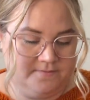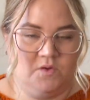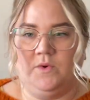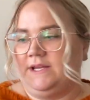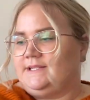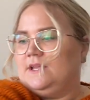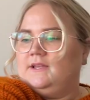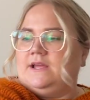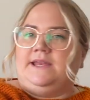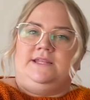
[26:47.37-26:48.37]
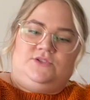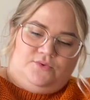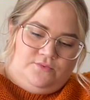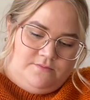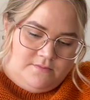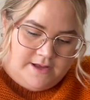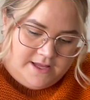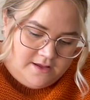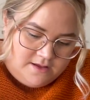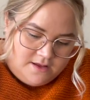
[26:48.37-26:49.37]
Wait a second, I need to,
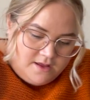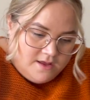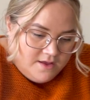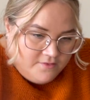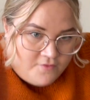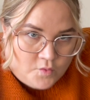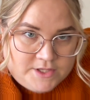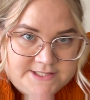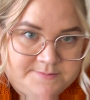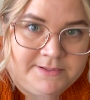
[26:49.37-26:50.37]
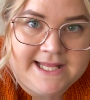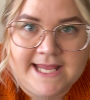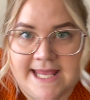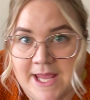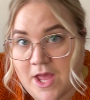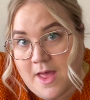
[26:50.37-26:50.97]
my phone is blinking